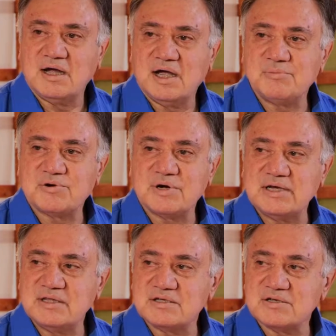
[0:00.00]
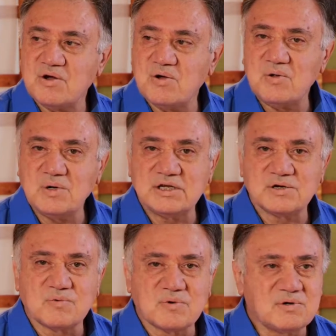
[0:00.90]
I'm creating this whole inner
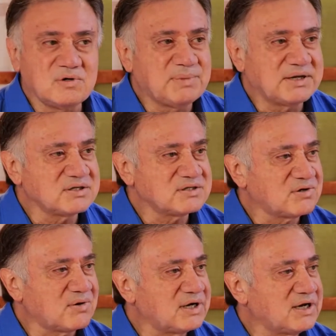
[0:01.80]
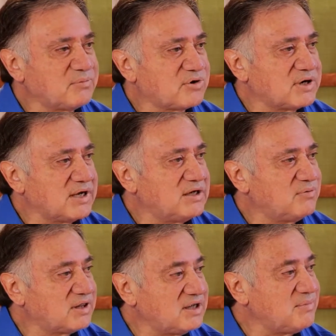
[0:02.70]
world by the story I'm creating
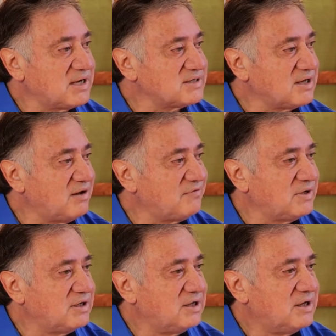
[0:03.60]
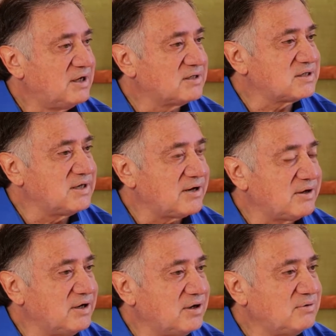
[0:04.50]
within myself. A
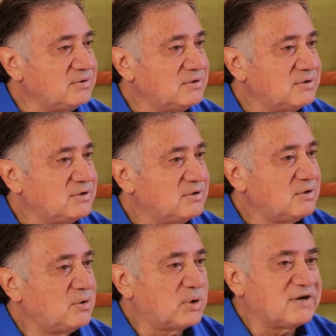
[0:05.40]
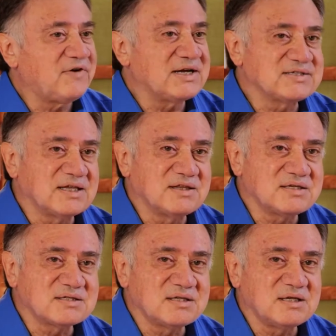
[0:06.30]
scenario, what if I said
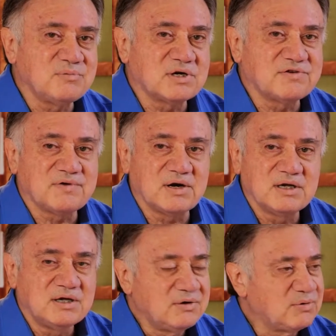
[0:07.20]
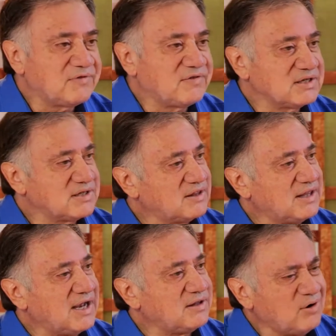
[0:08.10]
this to them? What if they said
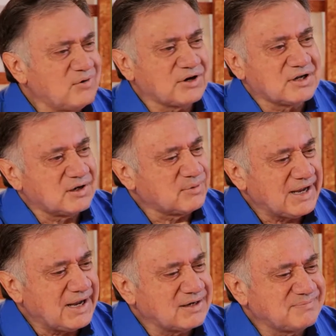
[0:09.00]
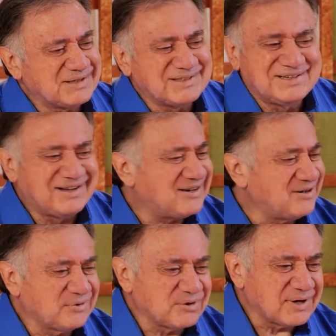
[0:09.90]
that? No, they're going to react, but I don't
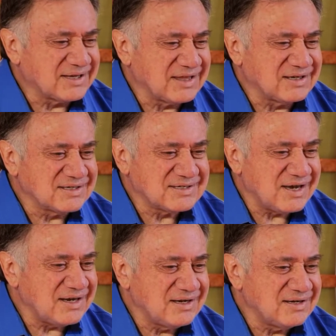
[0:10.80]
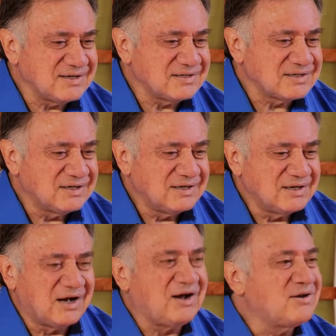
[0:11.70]
know what the right thing to say is.
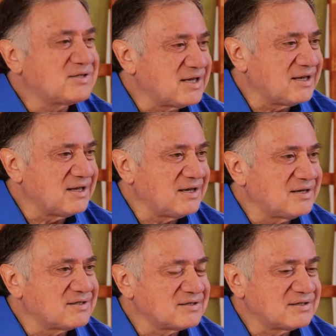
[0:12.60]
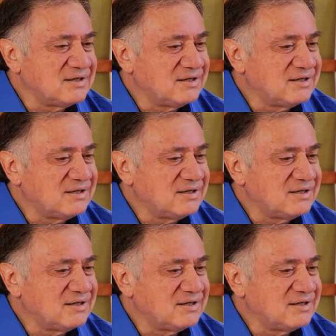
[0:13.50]
I'll say this.